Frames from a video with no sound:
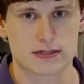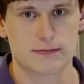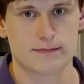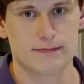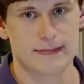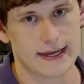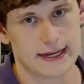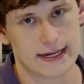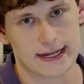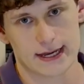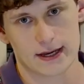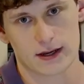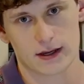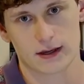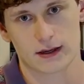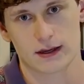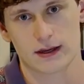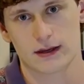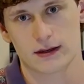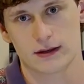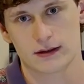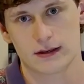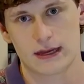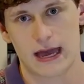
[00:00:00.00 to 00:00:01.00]
media
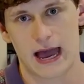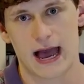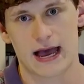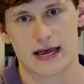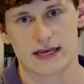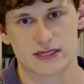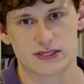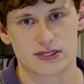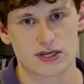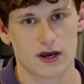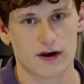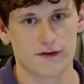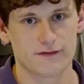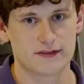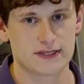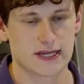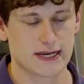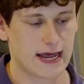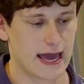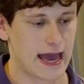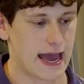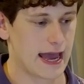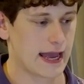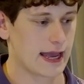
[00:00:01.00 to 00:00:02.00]
as of
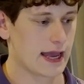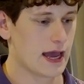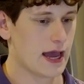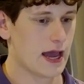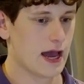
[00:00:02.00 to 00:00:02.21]
today.